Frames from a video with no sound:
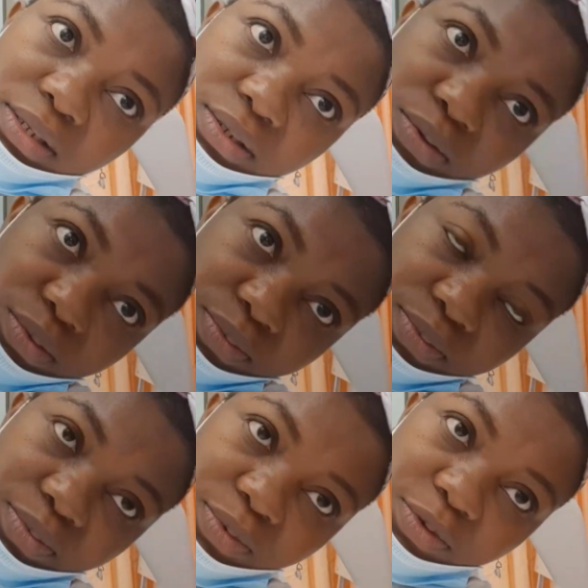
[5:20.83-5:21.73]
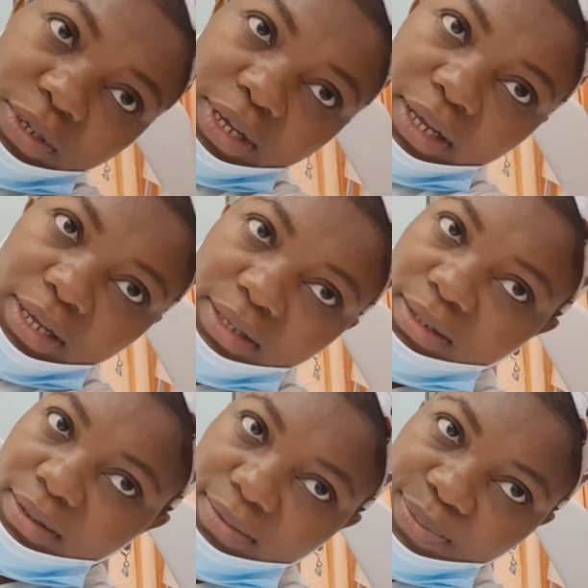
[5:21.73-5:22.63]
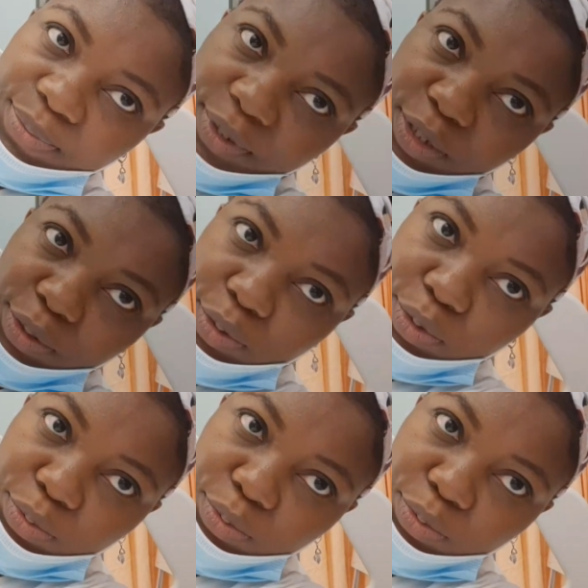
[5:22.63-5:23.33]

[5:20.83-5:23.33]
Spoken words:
So, good night, guys. See you all